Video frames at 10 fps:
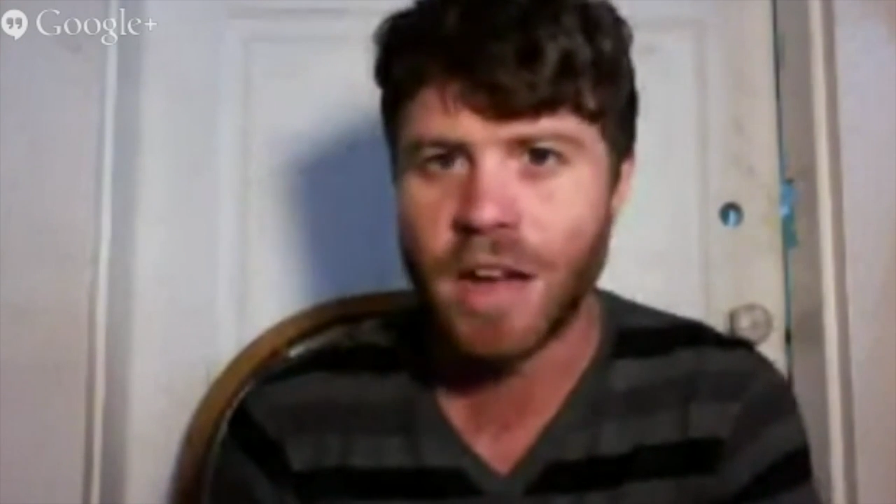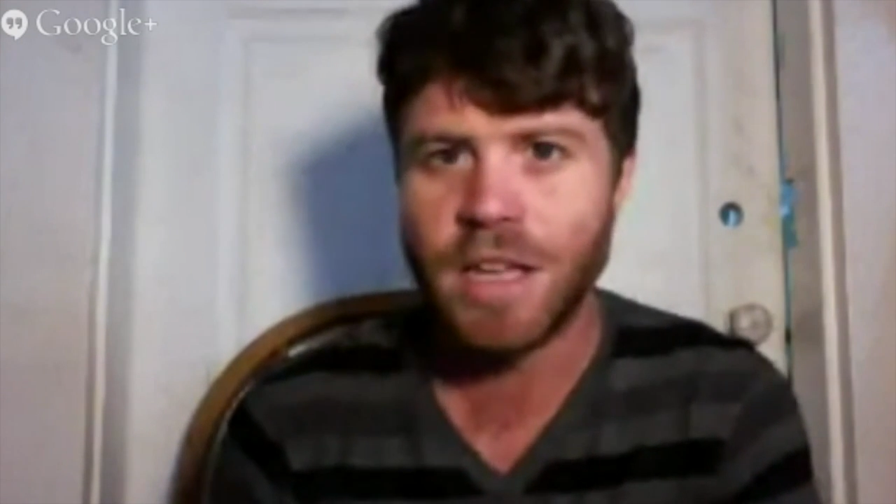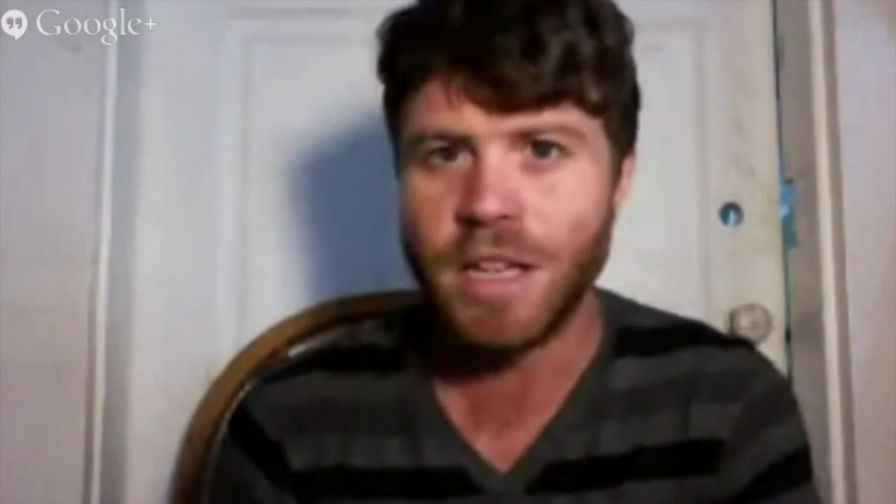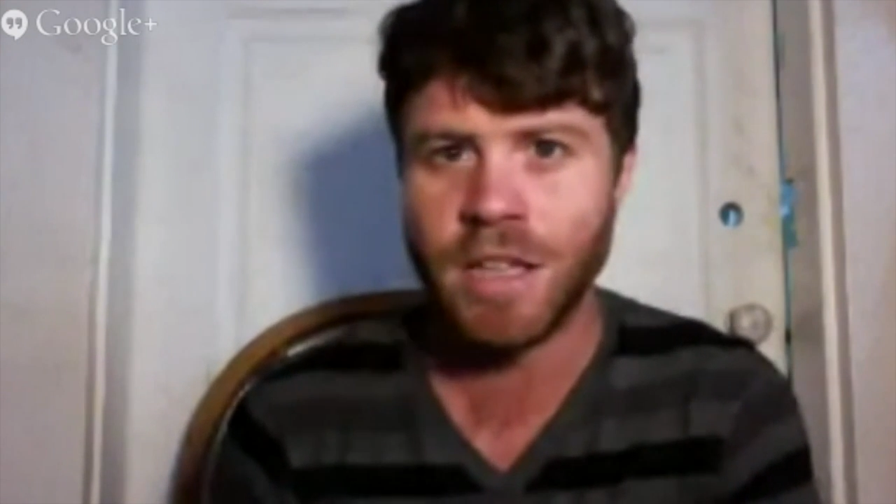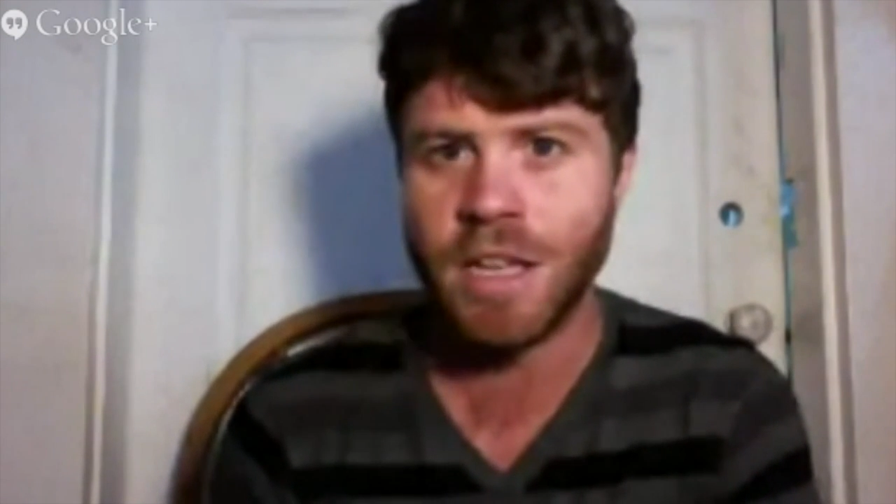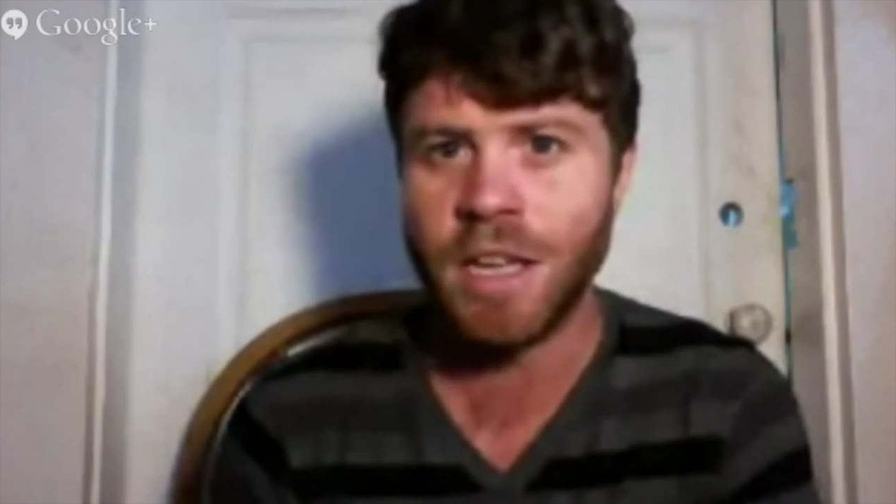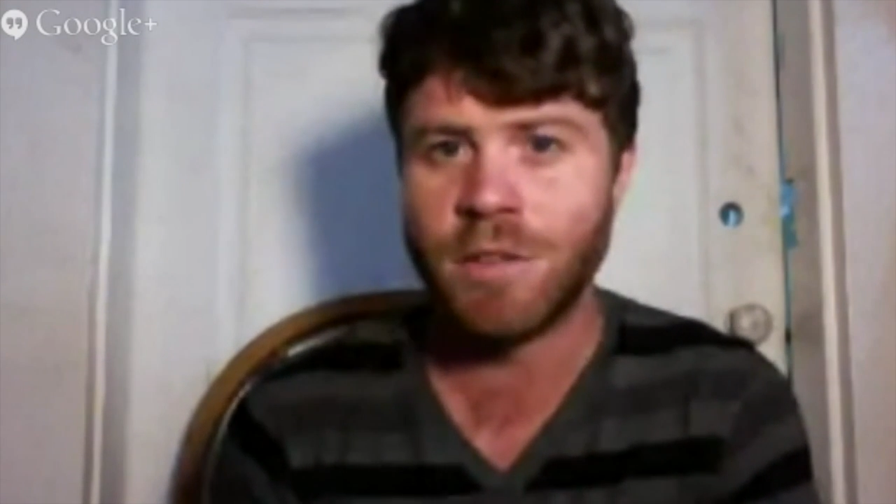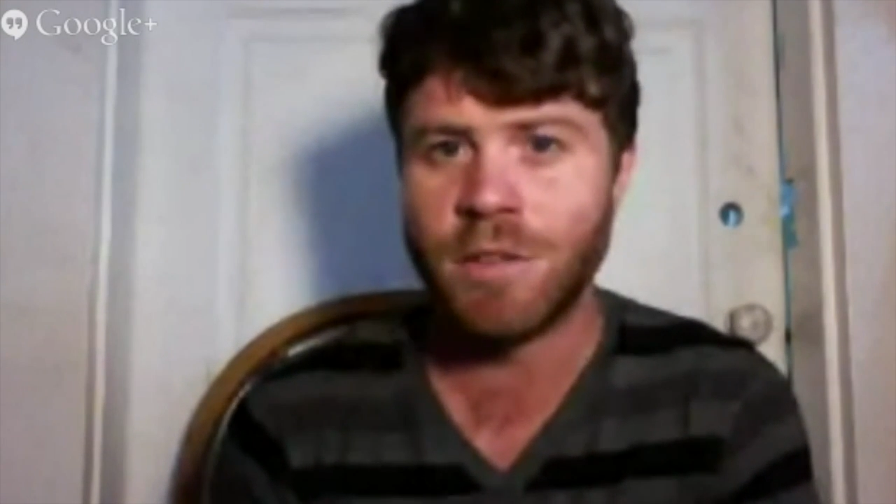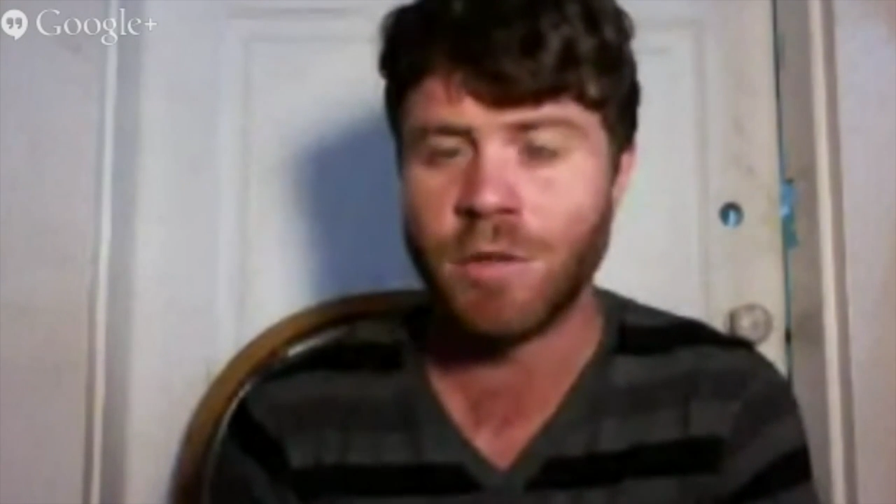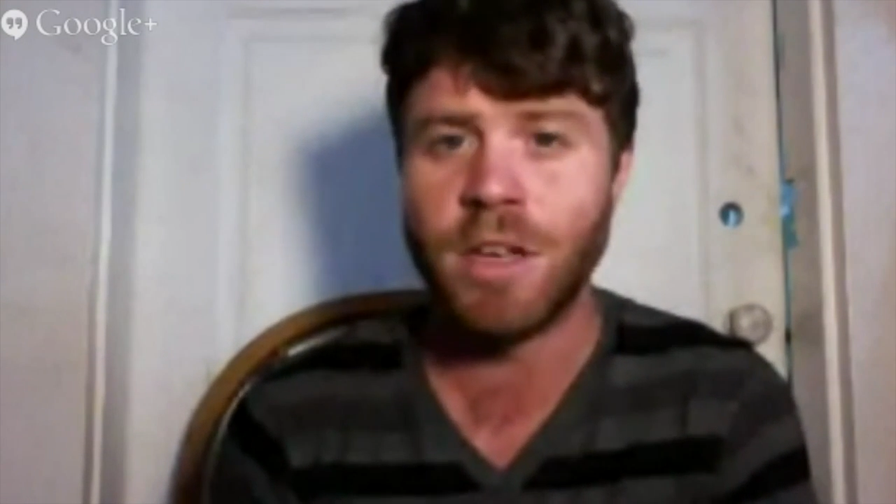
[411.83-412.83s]
had he
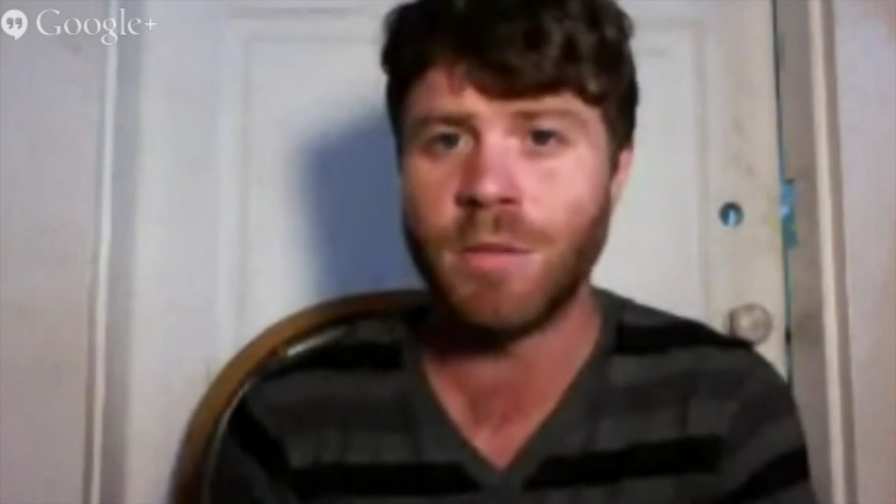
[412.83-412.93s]
leave so